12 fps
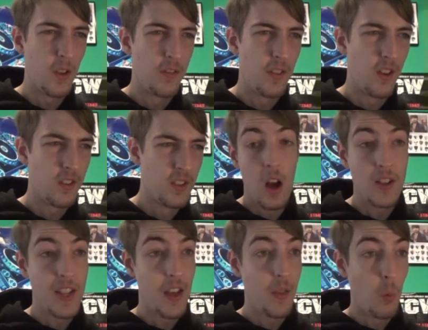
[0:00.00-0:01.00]
fast. I'd
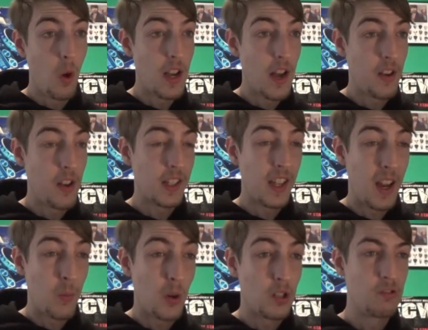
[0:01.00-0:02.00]
say at the one level in the
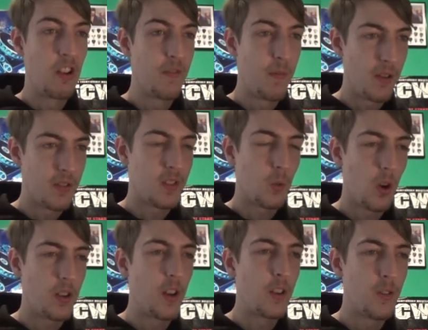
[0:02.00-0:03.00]
game where grave busters are
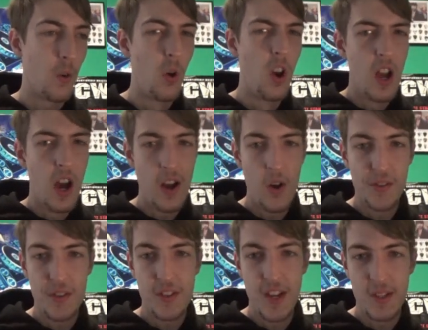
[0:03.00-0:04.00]
quite useful. I know I
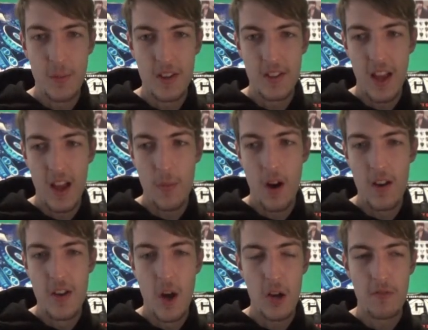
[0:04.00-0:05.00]
just dismissed that in my
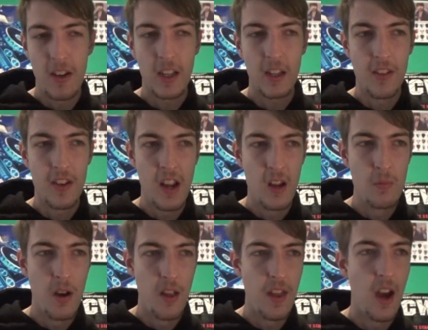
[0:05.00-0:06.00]
night ranking video,
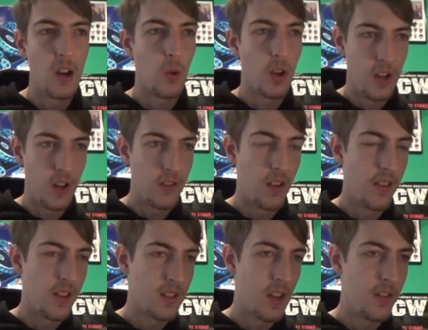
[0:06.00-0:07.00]
but they are quite useful in
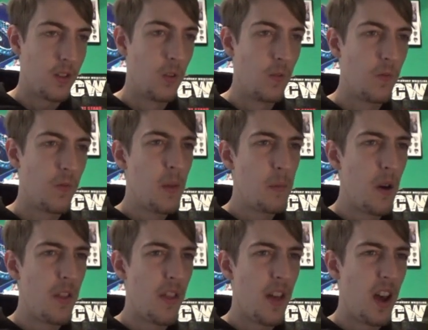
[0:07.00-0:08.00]
this level. But
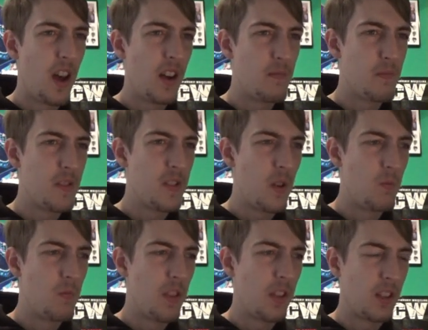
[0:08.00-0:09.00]
other than that, I
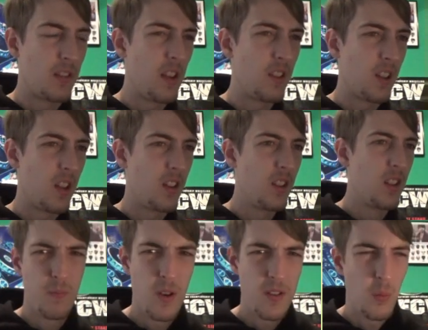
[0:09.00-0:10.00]
don't think it's very good.
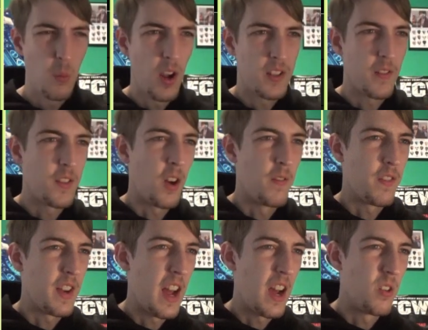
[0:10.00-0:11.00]
Put it in waste of time
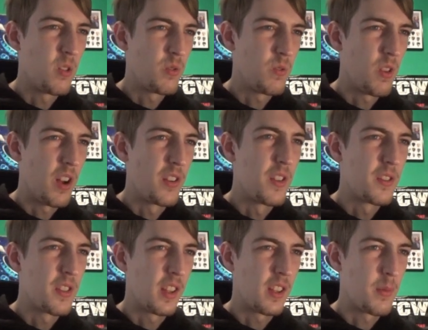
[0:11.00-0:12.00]
for now. I
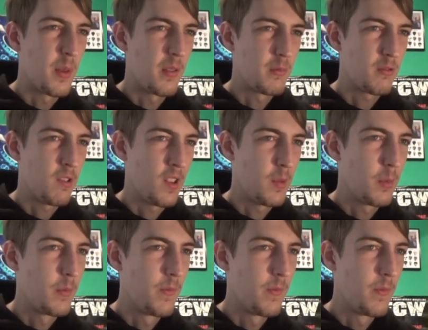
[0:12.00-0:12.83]
just think it's a bit crap.